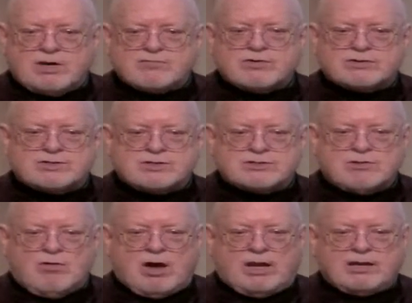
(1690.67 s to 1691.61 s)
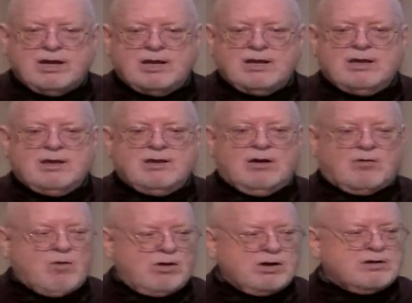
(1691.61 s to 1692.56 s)
of interest, and so on.
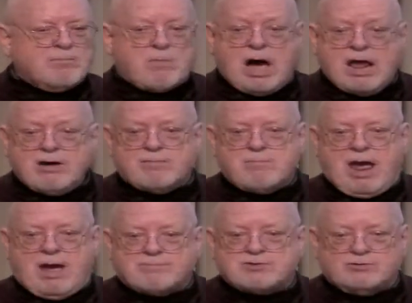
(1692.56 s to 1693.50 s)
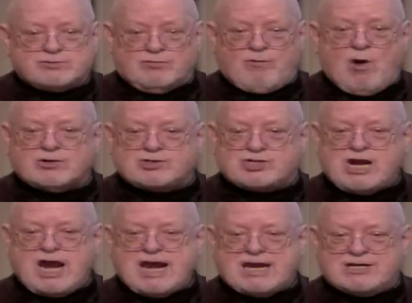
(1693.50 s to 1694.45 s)
According to modern maps, those have all
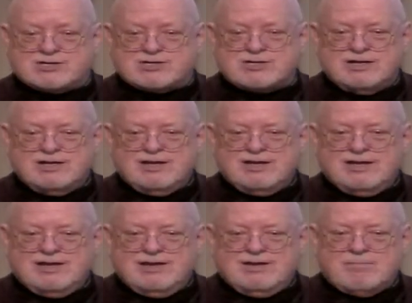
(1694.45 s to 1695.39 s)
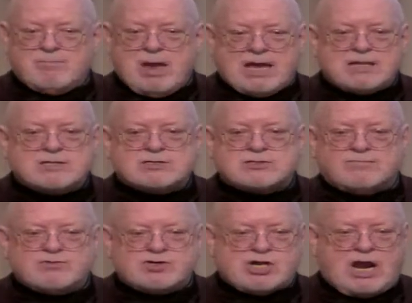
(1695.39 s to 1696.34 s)
changed. Bends
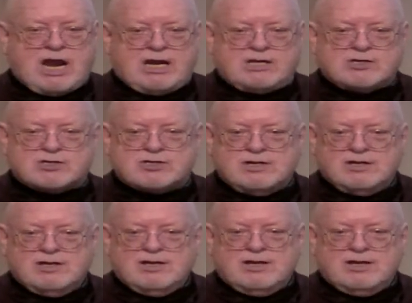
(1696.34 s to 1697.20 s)
have changed.